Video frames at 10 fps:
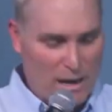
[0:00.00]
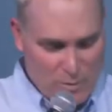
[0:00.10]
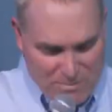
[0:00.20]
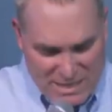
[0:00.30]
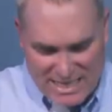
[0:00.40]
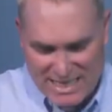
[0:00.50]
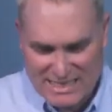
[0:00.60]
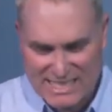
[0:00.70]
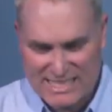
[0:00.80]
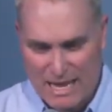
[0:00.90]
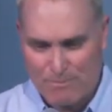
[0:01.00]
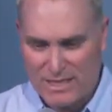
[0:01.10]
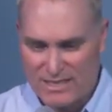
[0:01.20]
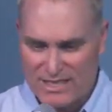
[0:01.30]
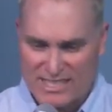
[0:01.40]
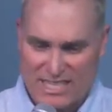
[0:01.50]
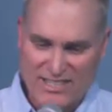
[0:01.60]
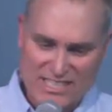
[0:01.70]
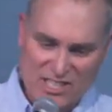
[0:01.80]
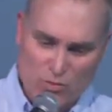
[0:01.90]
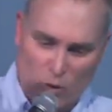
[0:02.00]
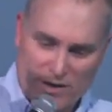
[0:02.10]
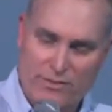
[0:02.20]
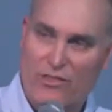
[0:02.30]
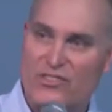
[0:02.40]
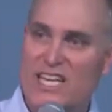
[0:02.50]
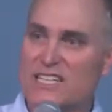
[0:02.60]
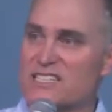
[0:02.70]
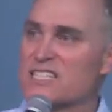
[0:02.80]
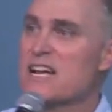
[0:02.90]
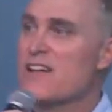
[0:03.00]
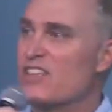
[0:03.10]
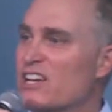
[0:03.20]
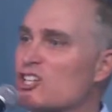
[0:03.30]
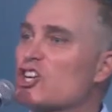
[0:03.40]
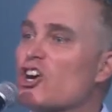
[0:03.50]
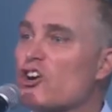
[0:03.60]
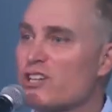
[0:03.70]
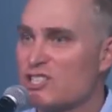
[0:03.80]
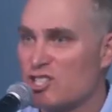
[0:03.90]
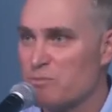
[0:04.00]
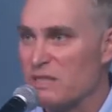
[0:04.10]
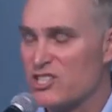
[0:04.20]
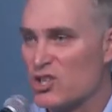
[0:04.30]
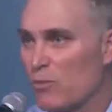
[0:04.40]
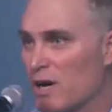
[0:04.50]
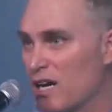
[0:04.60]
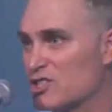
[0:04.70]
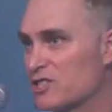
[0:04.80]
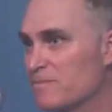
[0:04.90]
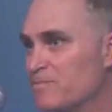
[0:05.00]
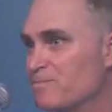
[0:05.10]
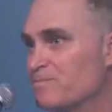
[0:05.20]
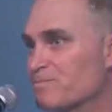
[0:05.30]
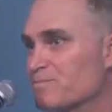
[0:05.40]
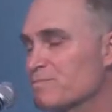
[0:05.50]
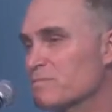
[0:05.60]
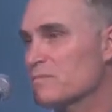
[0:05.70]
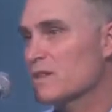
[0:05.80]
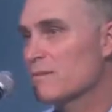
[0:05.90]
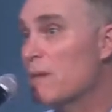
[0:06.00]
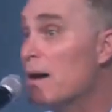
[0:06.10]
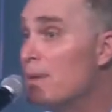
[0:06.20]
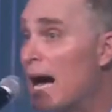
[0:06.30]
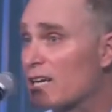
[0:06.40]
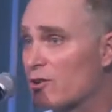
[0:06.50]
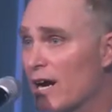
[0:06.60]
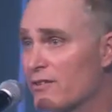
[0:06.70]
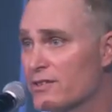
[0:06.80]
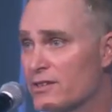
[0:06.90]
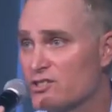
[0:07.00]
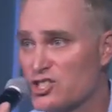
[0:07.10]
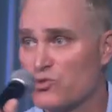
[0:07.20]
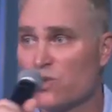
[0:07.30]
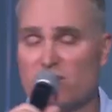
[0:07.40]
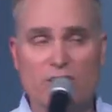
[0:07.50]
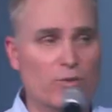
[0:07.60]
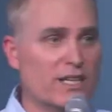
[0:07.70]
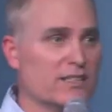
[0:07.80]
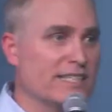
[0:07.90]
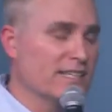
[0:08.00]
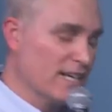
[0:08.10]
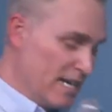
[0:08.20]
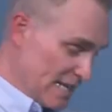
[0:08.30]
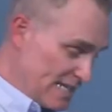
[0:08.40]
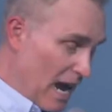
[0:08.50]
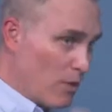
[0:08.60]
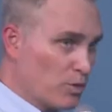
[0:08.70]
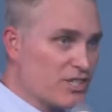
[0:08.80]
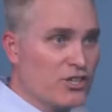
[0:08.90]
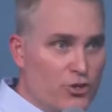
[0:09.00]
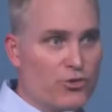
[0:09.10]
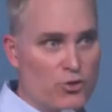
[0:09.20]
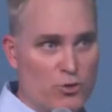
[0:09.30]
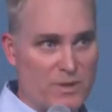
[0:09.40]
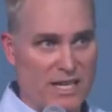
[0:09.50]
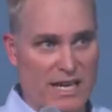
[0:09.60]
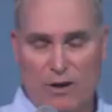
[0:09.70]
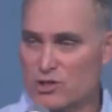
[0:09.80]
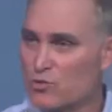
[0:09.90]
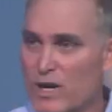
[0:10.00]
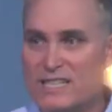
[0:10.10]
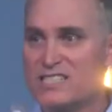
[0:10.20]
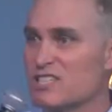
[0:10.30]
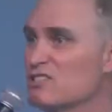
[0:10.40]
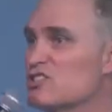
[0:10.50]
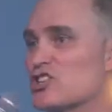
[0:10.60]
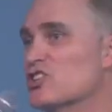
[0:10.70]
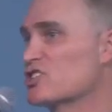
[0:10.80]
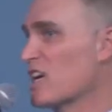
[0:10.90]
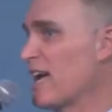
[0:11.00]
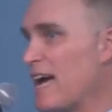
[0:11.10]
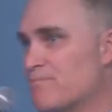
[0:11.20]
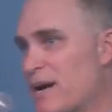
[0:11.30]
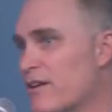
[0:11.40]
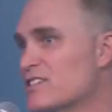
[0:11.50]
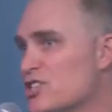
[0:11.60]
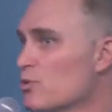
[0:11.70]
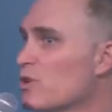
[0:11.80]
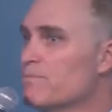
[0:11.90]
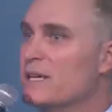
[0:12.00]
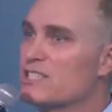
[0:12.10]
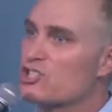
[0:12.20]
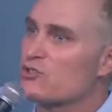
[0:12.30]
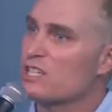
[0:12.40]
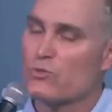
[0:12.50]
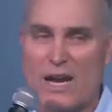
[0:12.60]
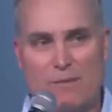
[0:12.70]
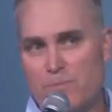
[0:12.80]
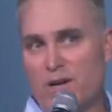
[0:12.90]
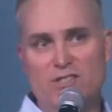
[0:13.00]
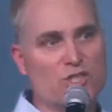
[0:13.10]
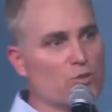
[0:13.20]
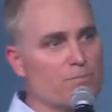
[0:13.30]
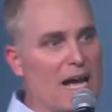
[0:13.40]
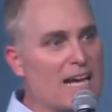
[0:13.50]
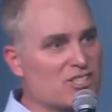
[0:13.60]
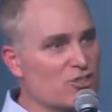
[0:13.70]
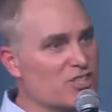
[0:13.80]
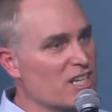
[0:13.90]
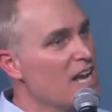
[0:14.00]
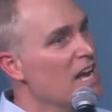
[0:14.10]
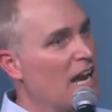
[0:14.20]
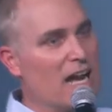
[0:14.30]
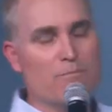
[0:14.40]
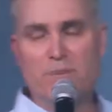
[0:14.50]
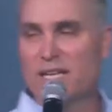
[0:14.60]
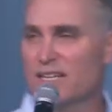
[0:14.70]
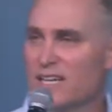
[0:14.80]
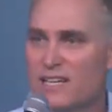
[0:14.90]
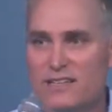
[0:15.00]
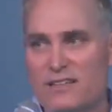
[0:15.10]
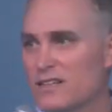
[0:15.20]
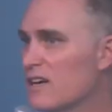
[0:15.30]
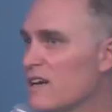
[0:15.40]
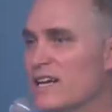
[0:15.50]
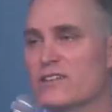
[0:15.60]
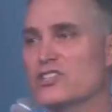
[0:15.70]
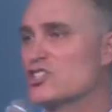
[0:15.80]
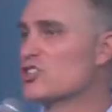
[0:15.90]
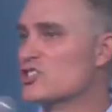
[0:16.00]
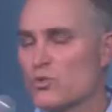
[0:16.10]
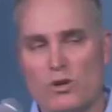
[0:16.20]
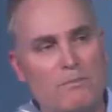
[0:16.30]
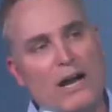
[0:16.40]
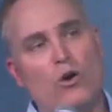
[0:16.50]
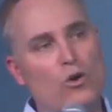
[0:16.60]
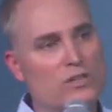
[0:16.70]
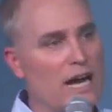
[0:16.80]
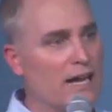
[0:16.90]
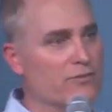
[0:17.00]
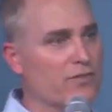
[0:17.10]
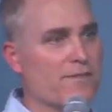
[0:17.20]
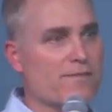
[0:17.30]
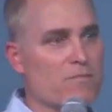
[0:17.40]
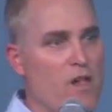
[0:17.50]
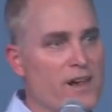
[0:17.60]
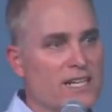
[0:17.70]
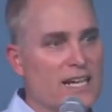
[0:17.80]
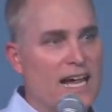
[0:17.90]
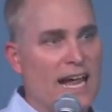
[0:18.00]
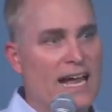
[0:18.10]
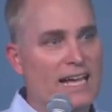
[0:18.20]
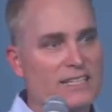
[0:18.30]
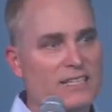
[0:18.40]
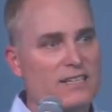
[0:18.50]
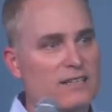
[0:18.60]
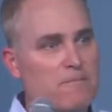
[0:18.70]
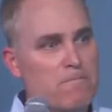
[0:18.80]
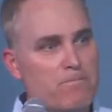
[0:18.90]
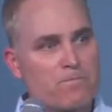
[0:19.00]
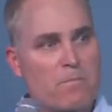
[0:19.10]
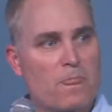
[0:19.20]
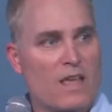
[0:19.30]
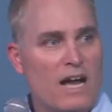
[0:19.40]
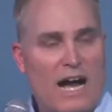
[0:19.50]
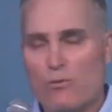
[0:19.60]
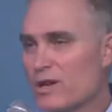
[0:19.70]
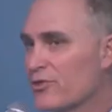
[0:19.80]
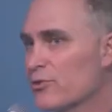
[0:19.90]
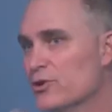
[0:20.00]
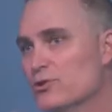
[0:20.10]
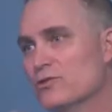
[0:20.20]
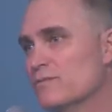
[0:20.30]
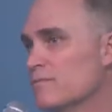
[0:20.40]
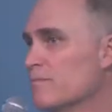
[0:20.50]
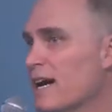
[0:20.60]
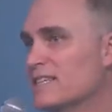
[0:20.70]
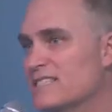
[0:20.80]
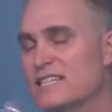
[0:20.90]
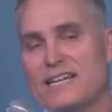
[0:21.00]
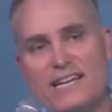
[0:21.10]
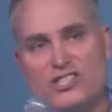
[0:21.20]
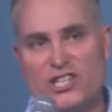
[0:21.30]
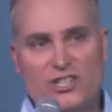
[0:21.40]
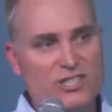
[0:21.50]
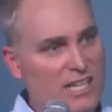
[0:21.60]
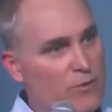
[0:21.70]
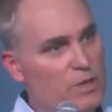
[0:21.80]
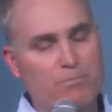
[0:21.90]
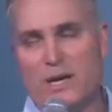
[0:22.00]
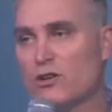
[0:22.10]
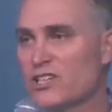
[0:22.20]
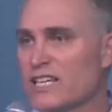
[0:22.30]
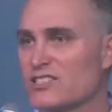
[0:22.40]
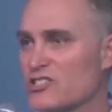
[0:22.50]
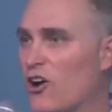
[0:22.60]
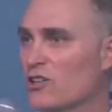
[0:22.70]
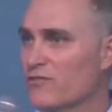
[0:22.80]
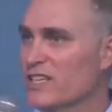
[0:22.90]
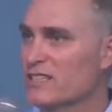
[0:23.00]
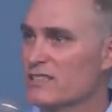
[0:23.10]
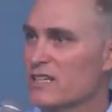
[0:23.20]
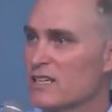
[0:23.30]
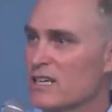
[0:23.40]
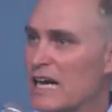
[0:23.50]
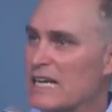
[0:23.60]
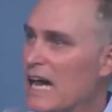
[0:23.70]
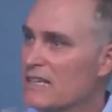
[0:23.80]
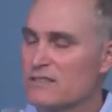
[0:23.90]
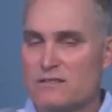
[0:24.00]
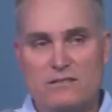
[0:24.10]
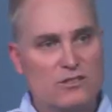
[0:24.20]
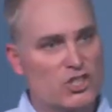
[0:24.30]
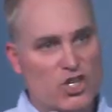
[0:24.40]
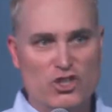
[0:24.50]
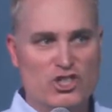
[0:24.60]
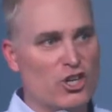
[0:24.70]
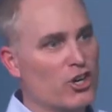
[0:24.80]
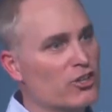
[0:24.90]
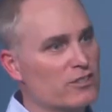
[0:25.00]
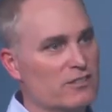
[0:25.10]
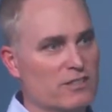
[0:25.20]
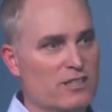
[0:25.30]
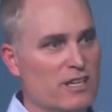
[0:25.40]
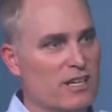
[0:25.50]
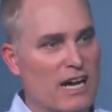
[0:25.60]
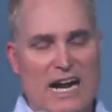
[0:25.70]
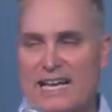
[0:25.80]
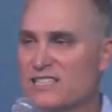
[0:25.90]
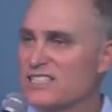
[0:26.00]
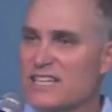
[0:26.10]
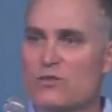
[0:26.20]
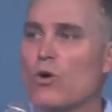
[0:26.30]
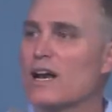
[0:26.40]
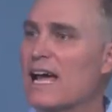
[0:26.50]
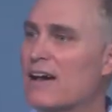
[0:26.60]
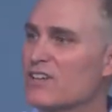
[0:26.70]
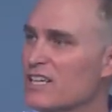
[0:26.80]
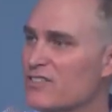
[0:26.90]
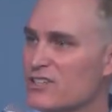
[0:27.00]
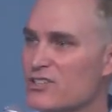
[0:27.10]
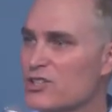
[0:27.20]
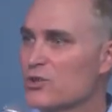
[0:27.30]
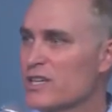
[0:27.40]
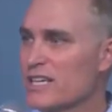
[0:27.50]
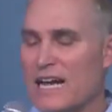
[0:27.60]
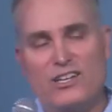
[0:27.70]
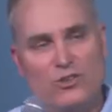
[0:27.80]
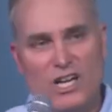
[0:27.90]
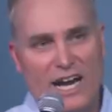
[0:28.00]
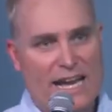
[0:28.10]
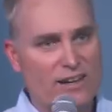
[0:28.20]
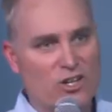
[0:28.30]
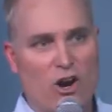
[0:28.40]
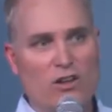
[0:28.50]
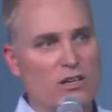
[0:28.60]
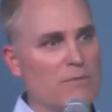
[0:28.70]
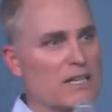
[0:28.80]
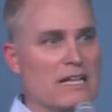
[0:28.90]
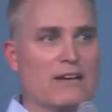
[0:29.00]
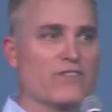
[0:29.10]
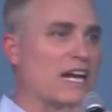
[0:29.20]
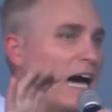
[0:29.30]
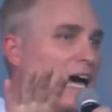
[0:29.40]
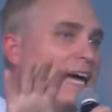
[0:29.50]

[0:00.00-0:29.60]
And we begin to step into this. And this is one of the things that encourages me so much. My background, just really quickly, is I was a youth group kid. I was raised in church. I had parents who were in ministry, grandparents who were pastors. I'd been in, in the church world my whole life. And I went through my teenage years. I rebelled against all of it. I got church hurt. I didn't want to have anything to do with it. I knew God had a call on my life, and